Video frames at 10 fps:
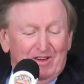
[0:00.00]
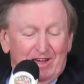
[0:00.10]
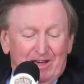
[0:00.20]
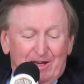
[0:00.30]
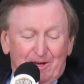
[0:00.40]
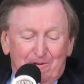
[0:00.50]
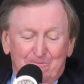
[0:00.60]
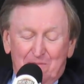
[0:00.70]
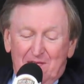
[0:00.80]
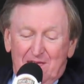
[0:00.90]

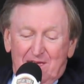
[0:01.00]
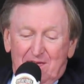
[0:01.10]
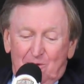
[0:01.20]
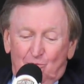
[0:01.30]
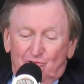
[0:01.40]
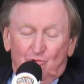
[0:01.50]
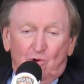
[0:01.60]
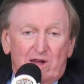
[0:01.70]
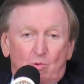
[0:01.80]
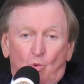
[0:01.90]
It was
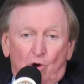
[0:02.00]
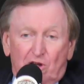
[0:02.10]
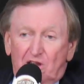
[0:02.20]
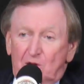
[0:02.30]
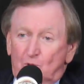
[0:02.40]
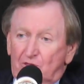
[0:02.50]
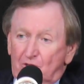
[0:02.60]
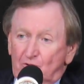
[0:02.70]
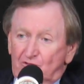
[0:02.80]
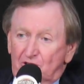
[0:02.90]
great working with
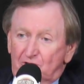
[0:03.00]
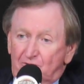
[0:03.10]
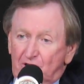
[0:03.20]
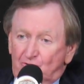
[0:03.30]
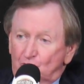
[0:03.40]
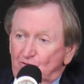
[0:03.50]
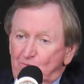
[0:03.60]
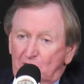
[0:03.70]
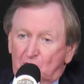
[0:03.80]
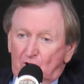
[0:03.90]
those individuals
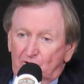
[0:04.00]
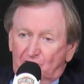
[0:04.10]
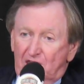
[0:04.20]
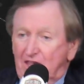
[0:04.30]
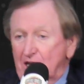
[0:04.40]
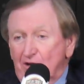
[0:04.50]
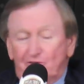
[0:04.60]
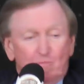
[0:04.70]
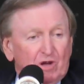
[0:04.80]
because they care as